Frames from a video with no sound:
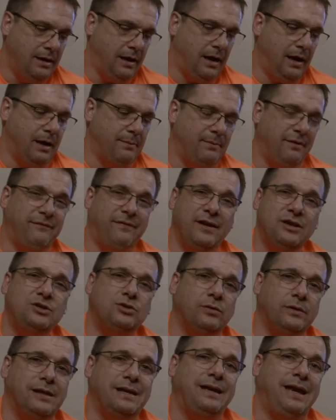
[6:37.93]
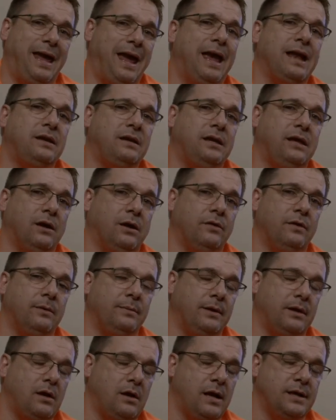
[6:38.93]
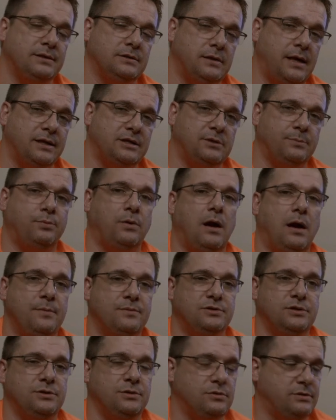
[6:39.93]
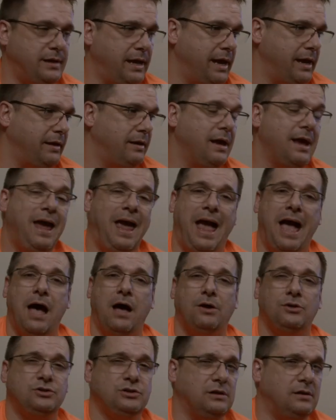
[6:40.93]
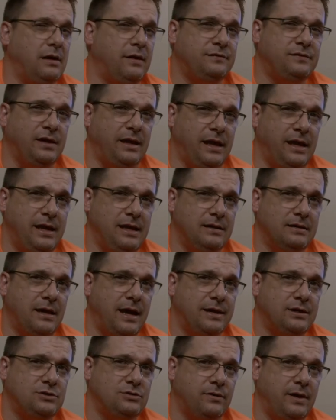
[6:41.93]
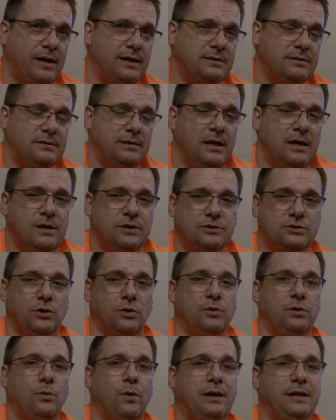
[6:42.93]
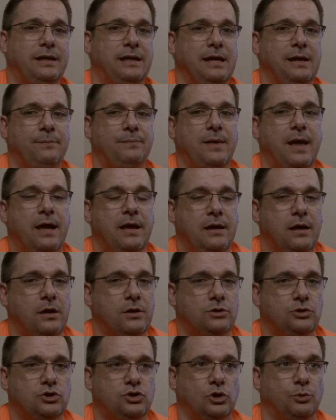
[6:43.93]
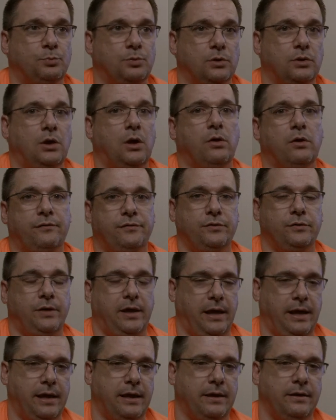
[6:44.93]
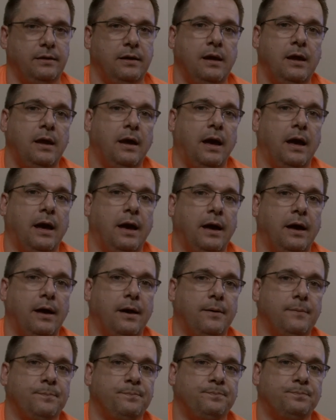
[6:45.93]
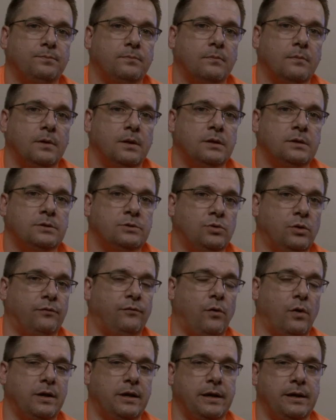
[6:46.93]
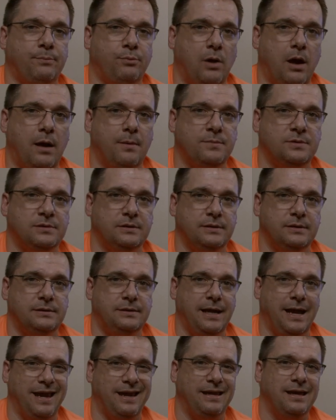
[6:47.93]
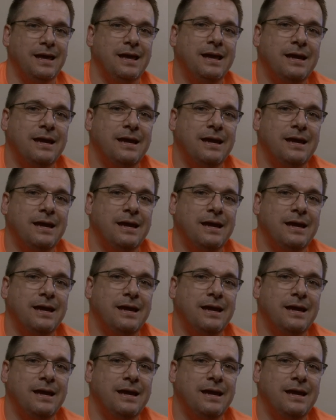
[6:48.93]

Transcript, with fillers: Eventually, it can kill them. It can cause lots of problems in your tank. Algae love to eat nitrates, so you want to keep that super low if you can to avoid any problems in the tank.